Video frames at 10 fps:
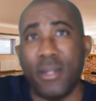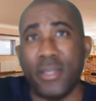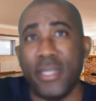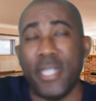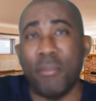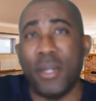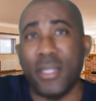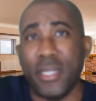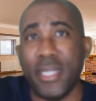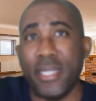onto them
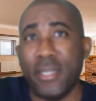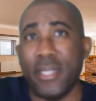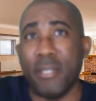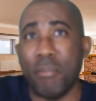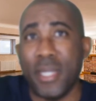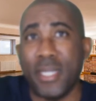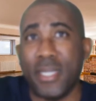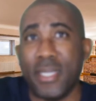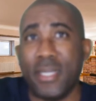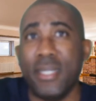on a day-to-day
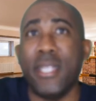basis.